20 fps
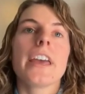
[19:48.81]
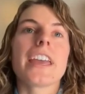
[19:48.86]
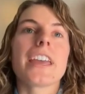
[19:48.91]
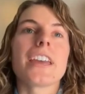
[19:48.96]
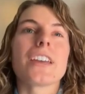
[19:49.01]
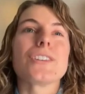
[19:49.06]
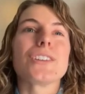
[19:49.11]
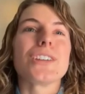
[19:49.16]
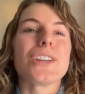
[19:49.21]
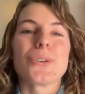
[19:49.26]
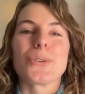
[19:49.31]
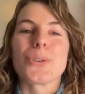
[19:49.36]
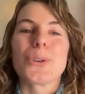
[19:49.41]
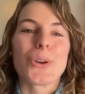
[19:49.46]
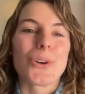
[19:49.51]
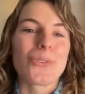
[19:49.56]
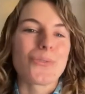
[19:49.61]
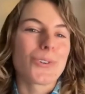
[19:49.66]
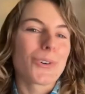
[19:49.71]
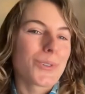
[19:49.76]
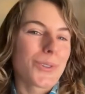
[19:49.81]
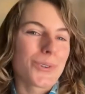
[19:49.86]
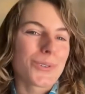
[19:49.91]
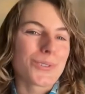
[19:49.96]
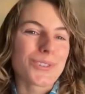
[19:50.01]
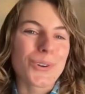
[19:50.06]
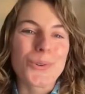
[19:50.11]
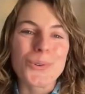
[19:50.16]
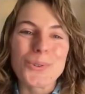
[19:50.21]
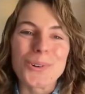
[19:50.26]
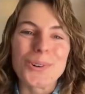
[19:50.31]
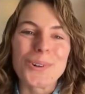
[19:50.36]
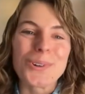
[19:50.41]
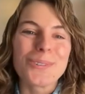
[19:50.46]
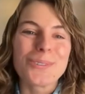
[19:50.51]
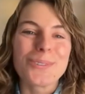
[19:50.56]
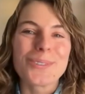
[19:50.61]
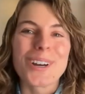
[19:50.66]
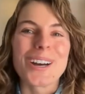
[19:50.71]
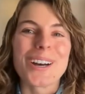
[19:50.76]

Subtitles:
And, you have all those cool